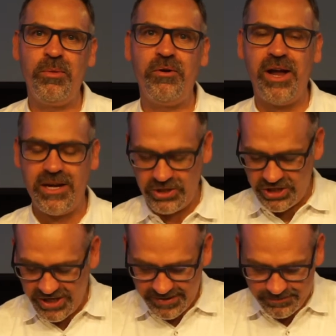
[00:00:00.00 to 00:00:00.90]
around
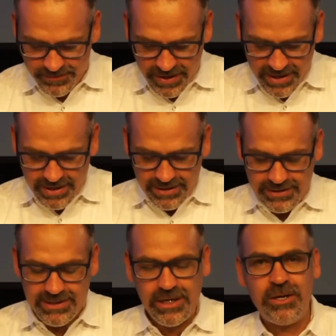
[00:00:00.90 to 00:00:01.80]
here."
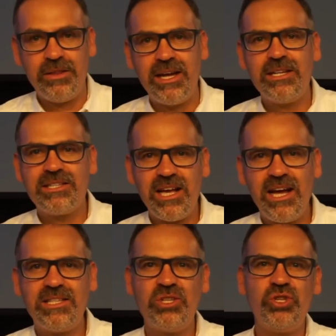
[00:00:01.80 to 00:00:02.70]
So they
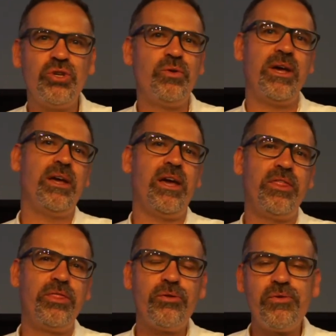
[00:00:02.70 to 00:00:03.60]
decide to do a
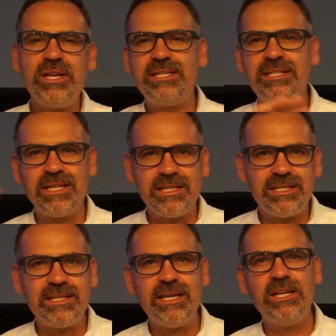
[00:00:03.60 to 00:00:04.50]

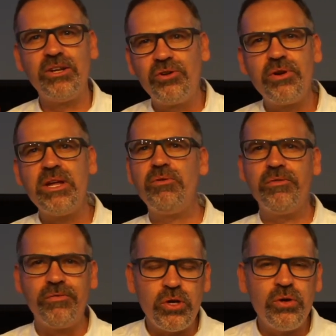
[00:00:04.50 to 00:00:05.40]
360-degree
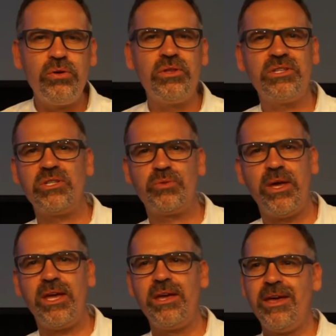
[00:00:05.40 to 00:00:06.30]
review. This is
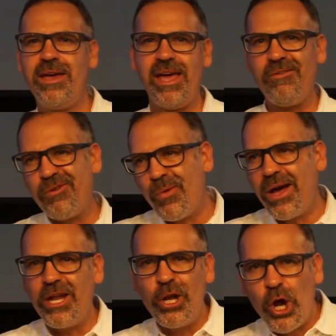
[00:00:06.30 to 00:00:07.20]
where
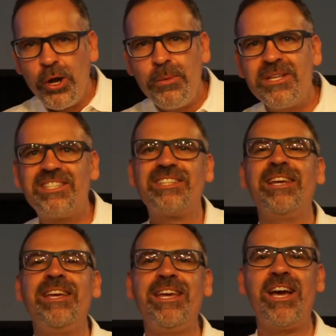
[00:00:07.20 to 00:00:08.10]
everyone
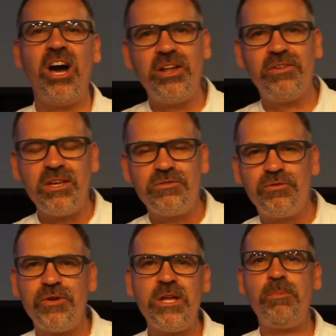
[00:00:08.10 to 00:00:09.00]
anonymously kind of gives
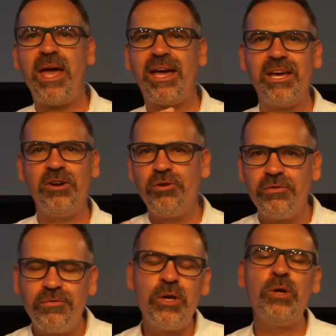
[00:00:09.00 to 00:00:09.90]
feedback and a
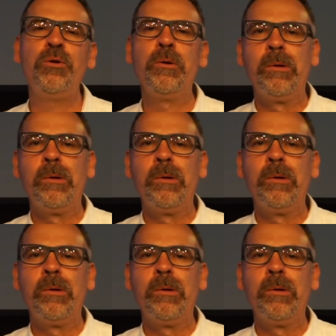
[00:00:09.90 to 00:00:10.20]
review.